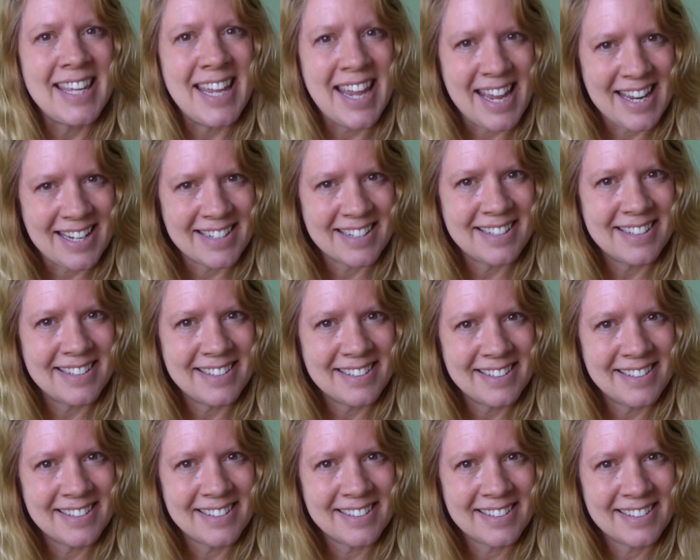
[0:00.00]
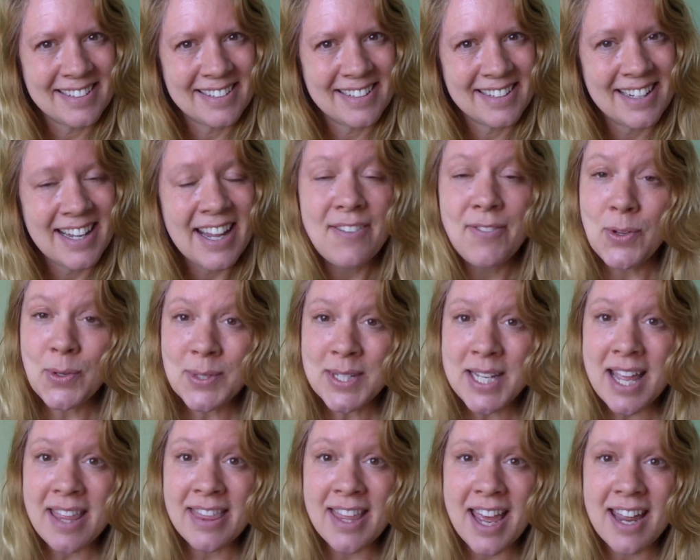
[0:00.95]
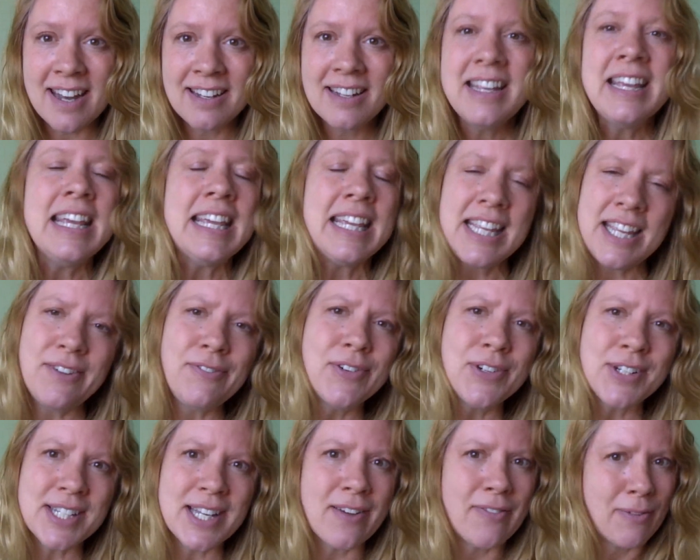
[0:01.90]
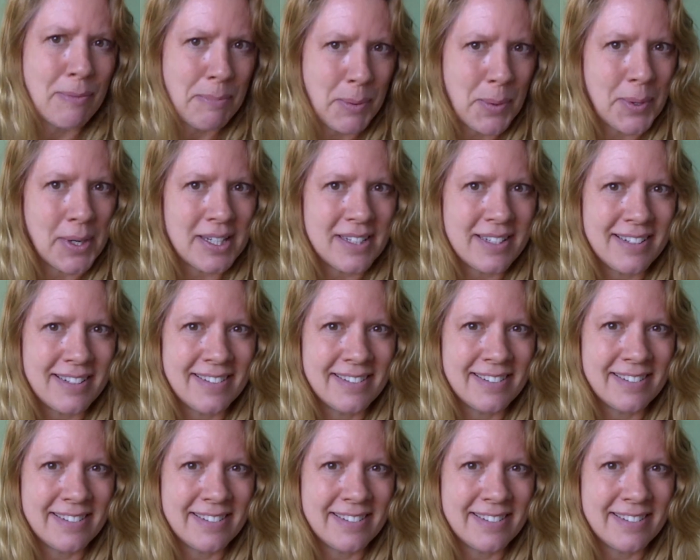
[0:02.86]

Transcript: the end. If you said that, give yourself a point.